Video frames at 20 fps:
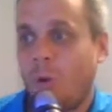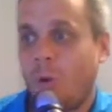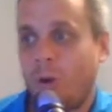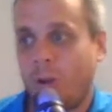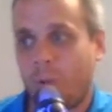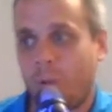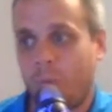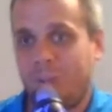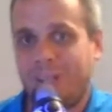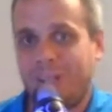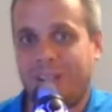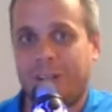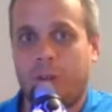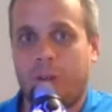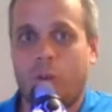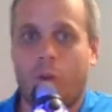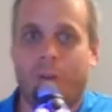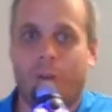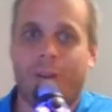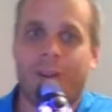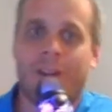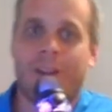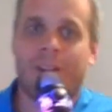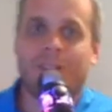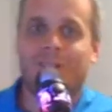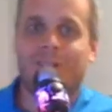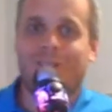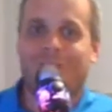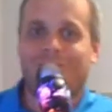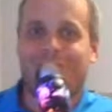wheat, and gold.
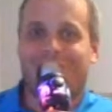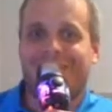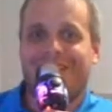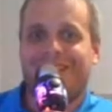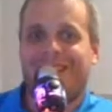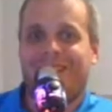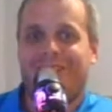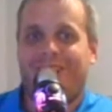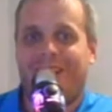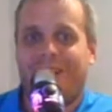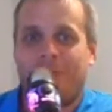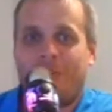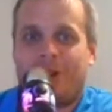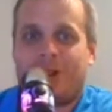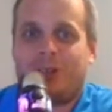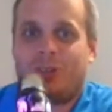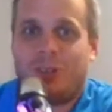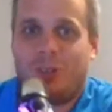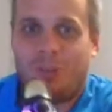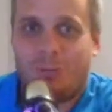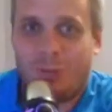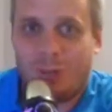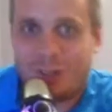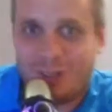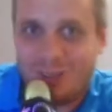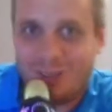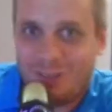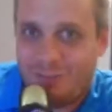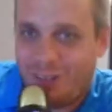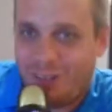So right now, I'm actually working
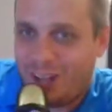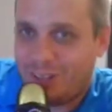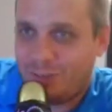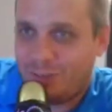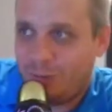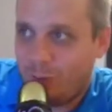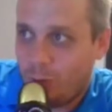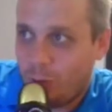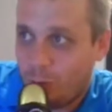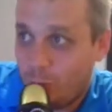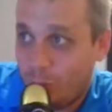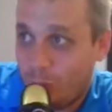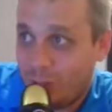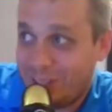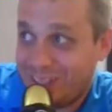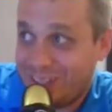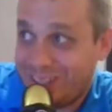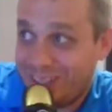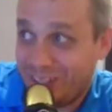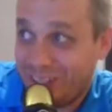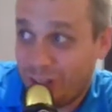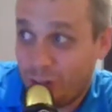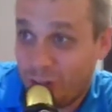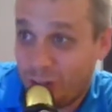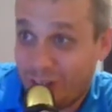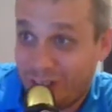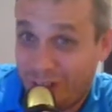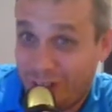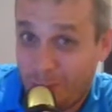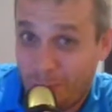in fast food, which is
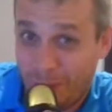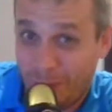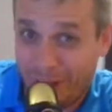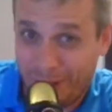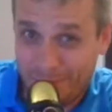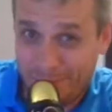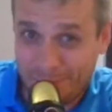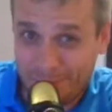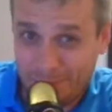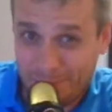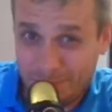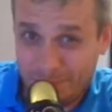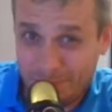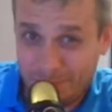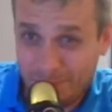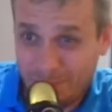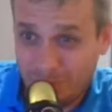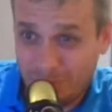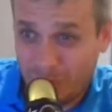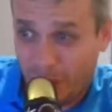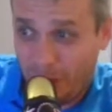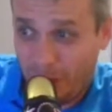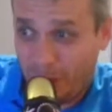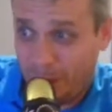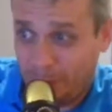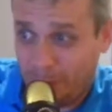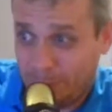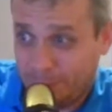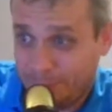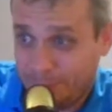interesting. But
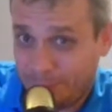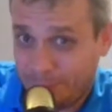um,